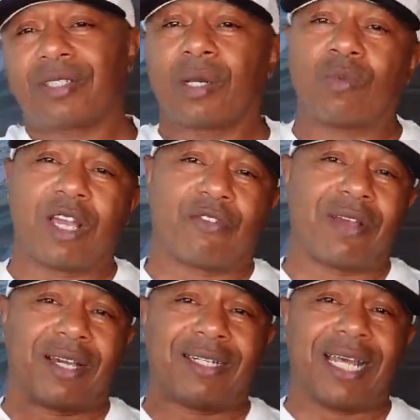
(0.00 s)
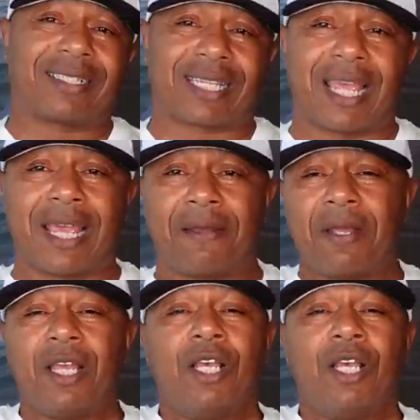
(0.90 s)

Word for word: somewhere around that time.